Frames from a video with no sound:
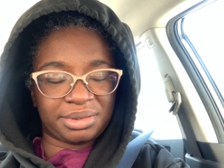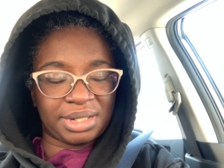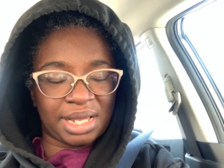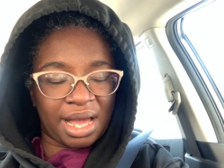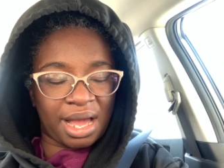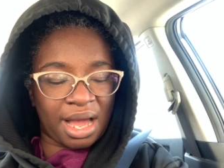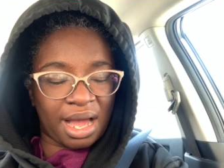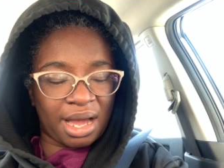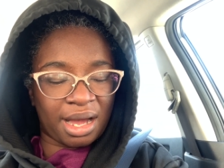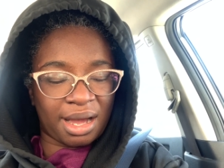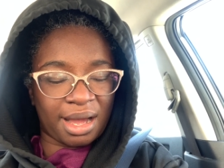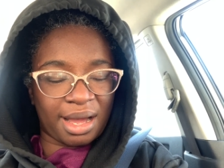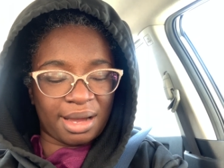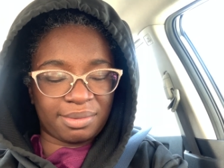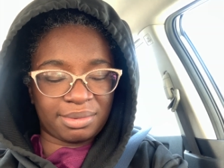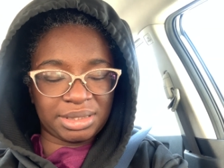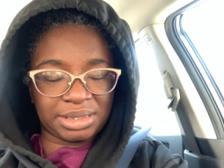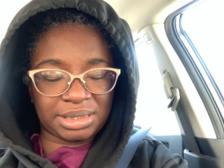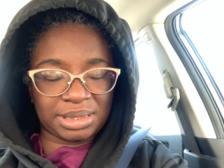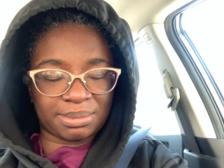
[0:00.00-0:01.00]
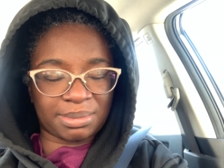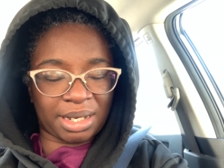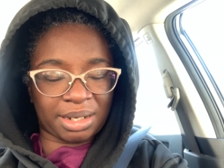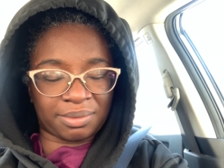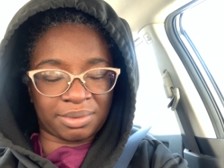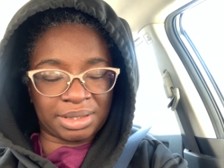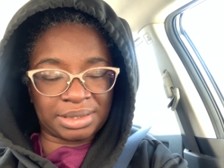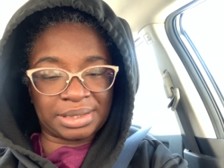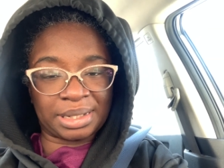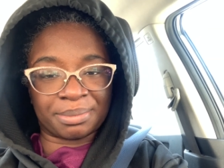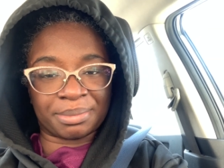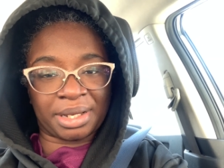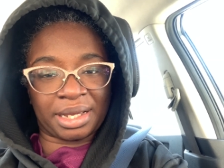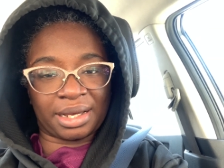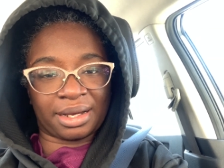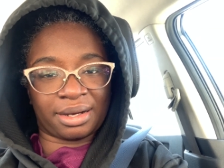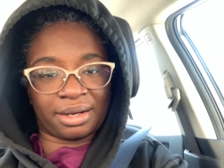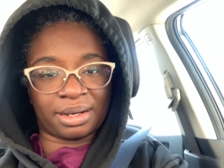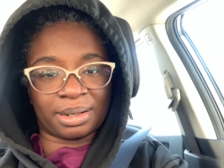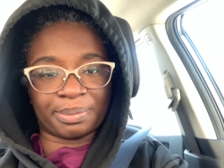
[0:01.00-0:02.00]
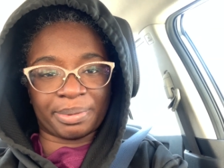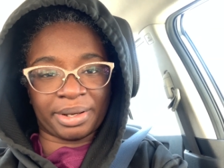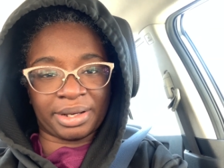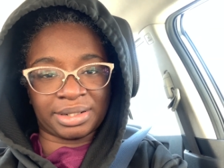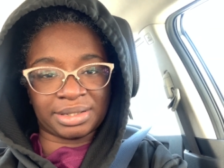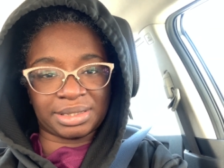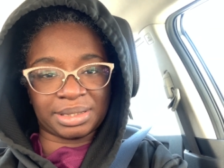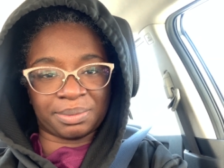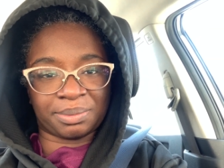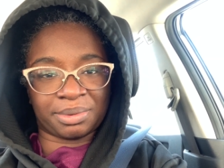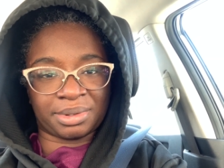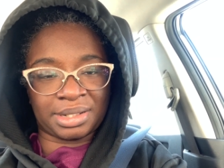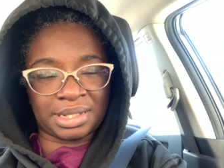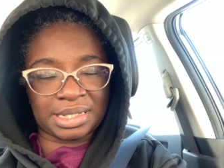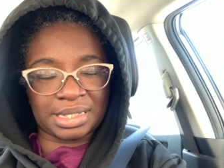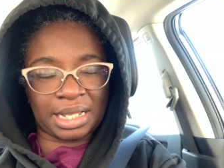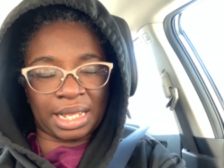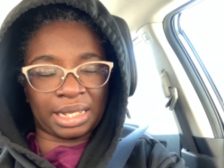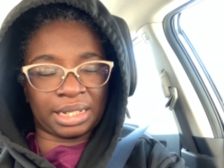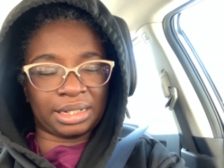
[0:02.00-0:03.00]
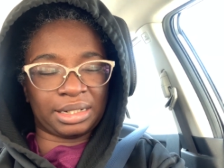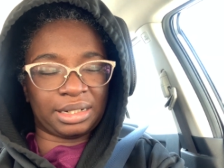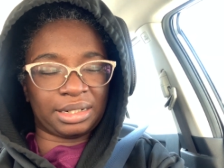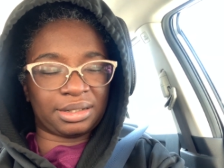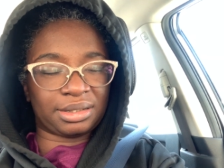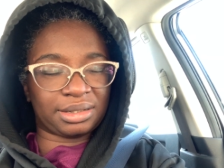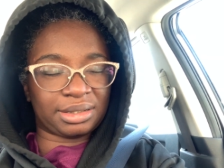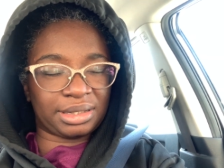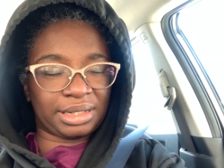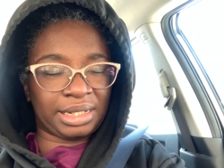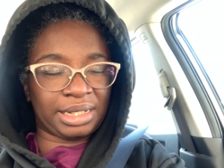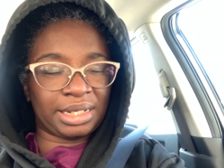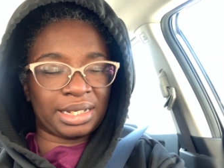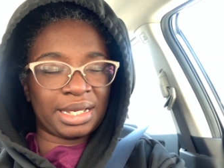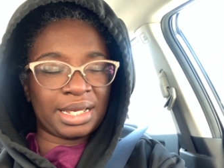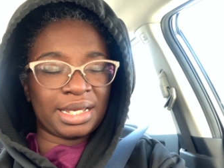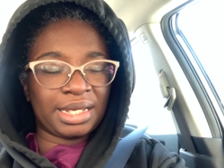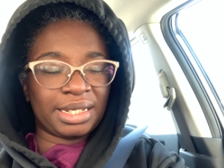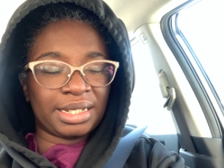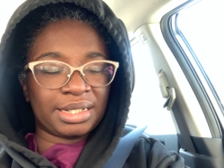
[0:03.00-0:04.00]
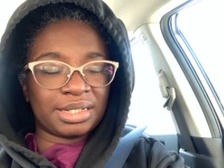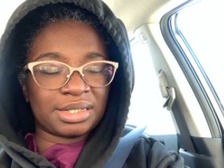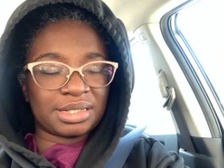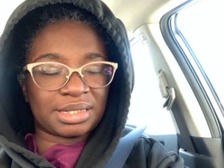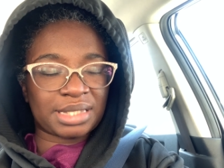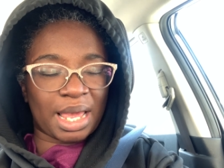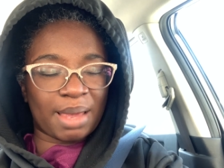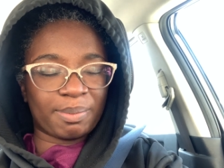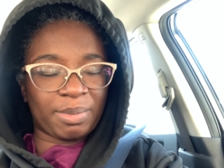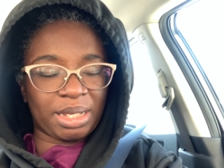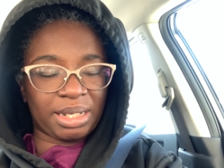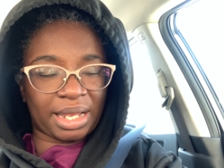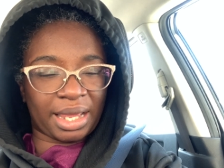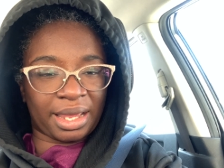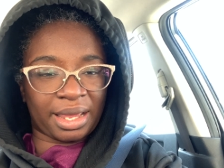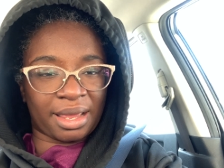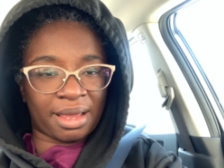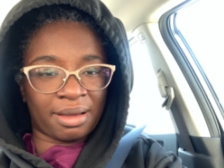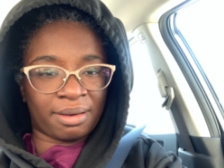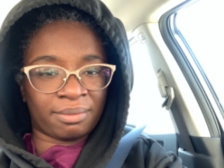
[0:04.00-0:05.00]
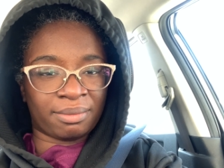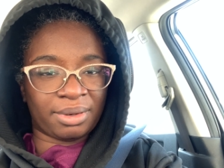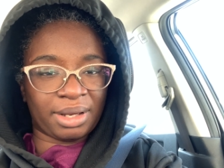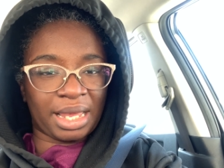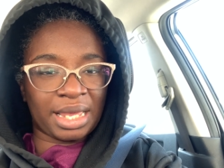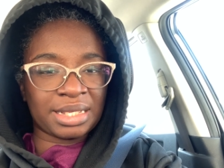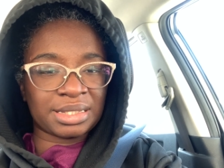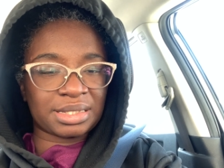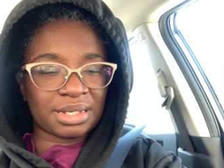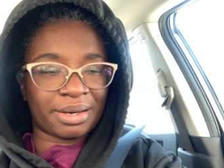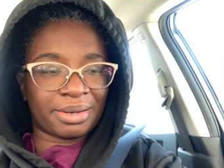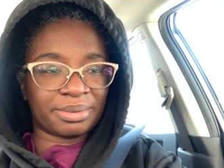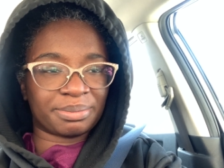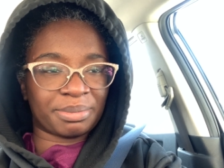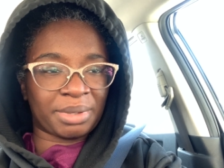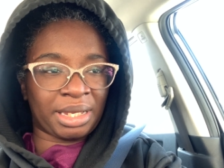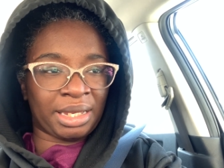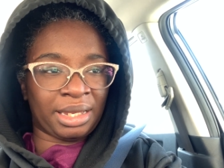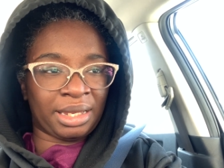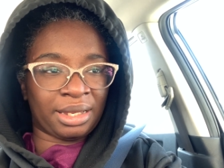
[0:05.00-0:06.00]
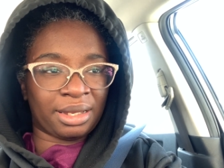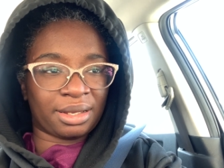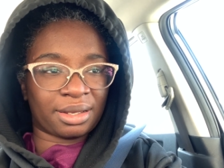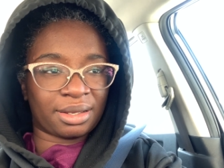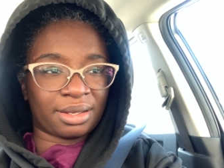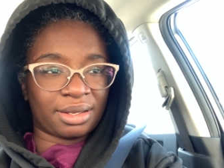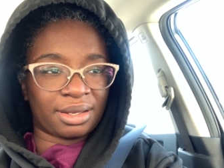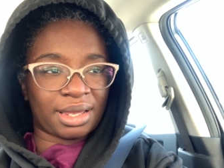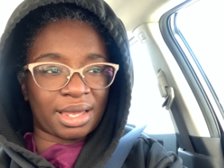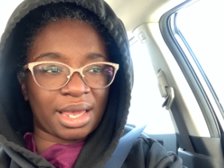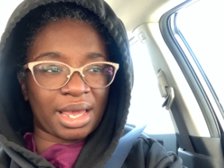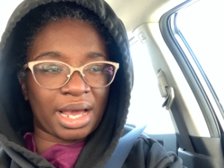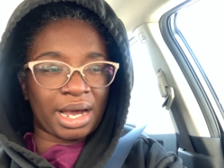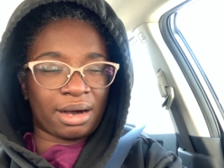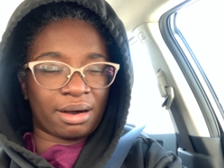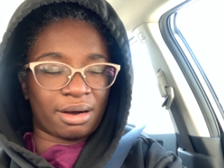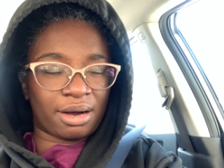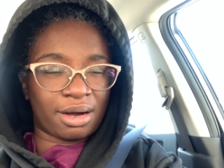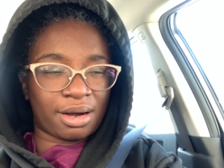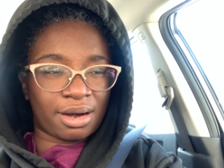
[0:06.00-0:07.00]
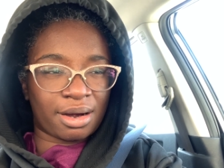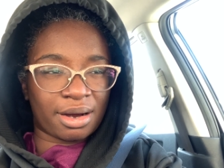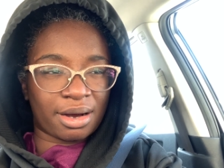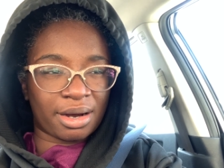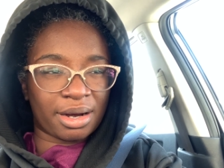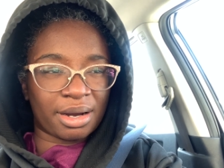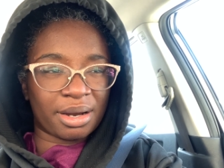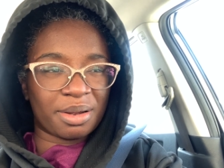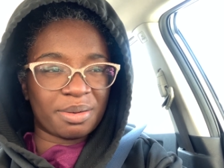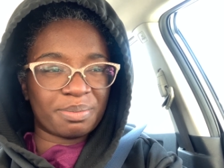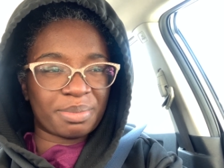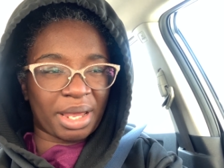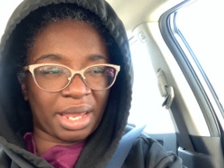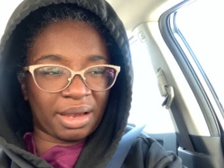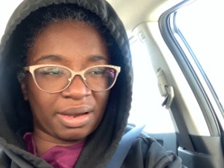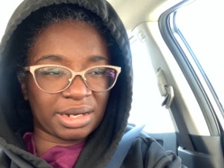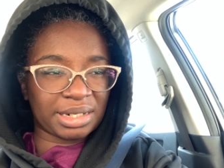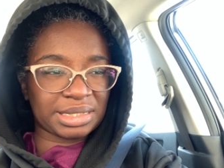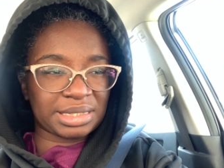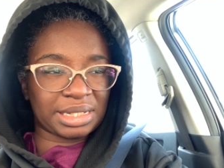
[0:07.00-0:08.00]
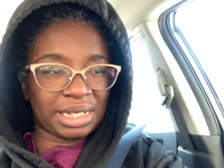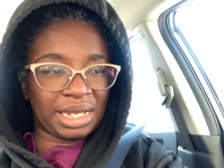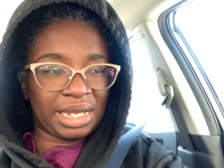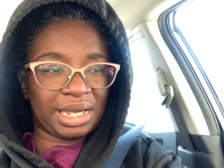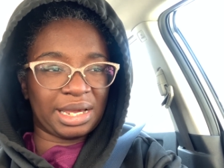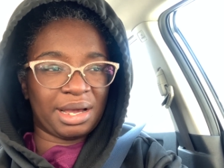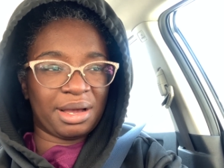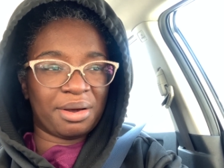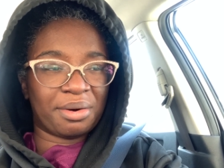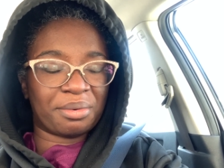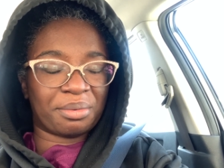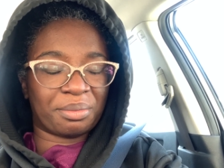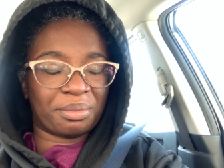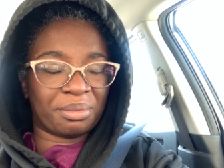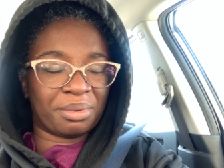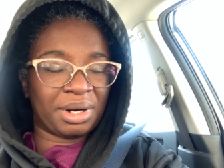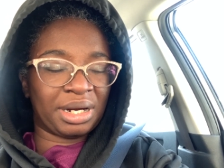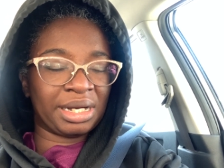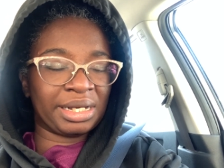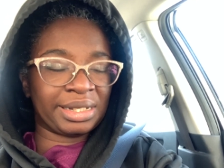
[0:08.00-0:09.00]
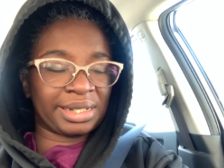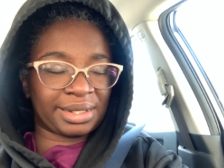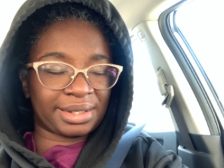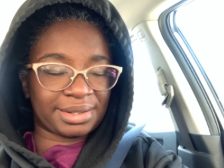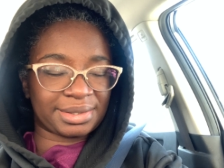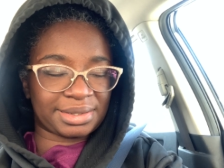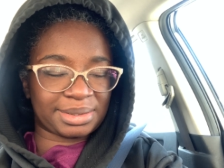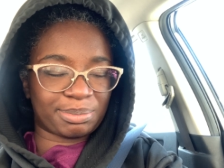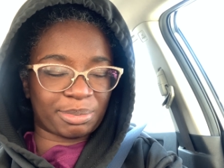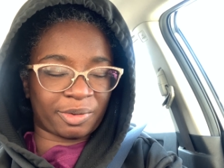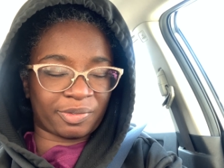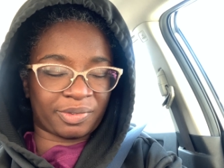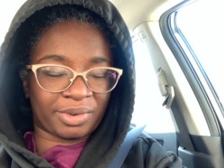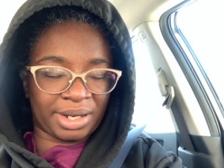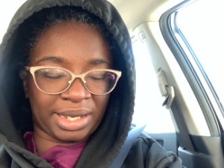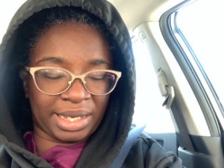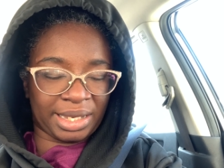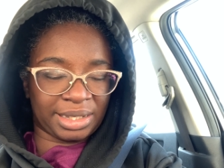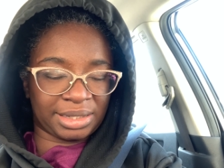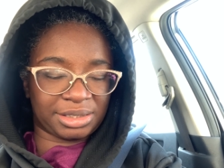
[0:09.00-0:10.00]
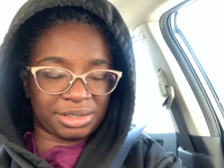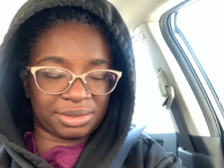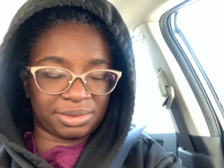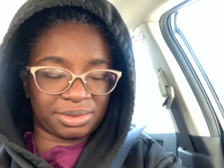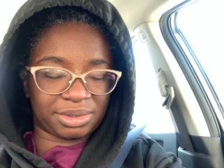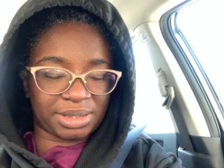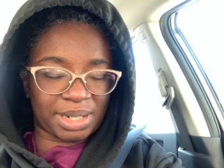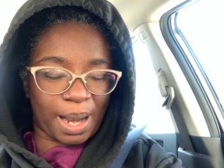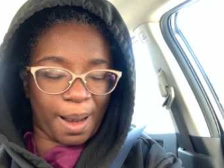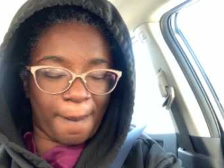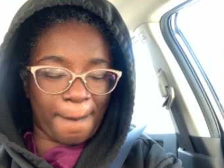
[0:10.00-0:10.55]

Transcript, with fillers: Y'all, I wish somebody would tell me how hard parenting was. Like, literally set me down and told me how hard parenting was before I had children.